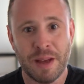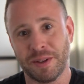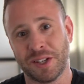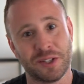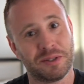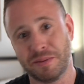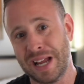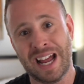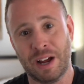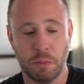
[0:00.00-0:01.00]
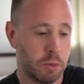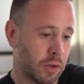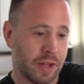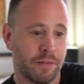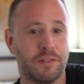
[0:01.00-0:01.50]
because now,
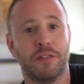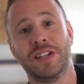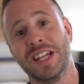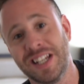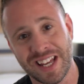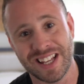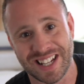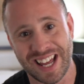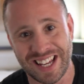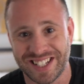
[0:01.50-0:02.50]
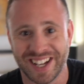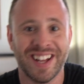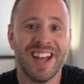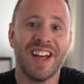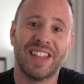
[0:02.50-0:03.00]
looking 15 years later,
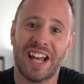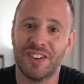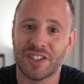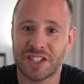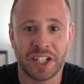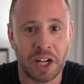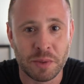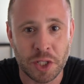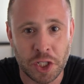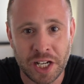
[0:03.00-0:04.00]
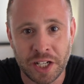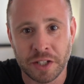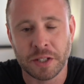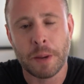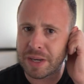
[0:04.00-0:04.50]
that looks like I was a genius.